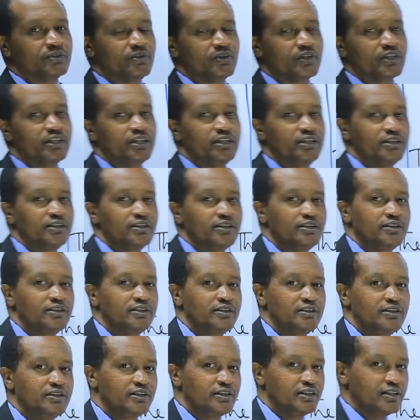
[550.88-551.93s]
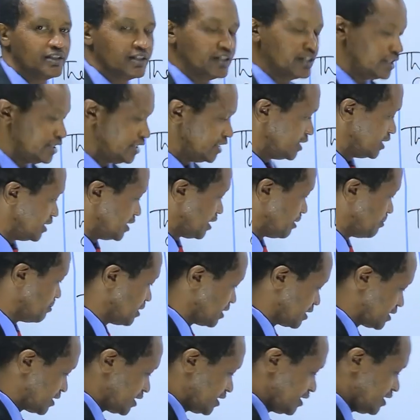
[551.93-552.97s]
Okay? Then
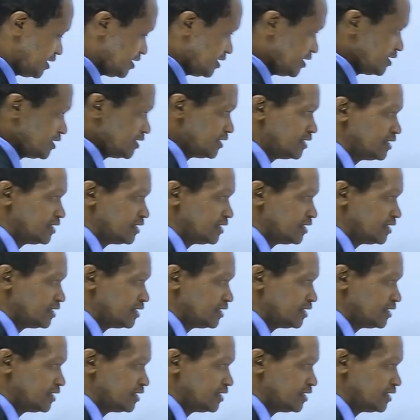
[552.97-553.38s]
number three,